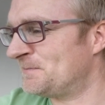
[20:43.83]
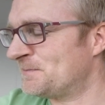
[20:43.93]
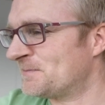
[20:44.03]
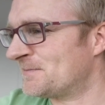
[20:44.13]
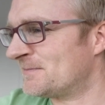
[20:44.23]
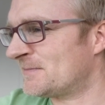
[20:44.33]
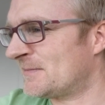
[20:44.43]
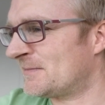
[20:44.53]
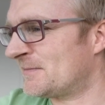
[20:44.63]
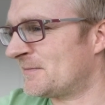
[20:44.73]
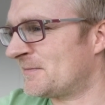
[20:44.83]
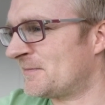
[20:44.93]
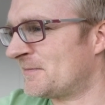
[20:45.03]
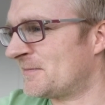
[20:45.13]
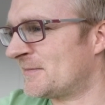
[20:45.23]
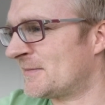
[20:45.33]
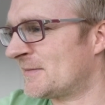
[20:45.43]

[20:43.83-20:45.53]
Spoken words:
Nothing is said.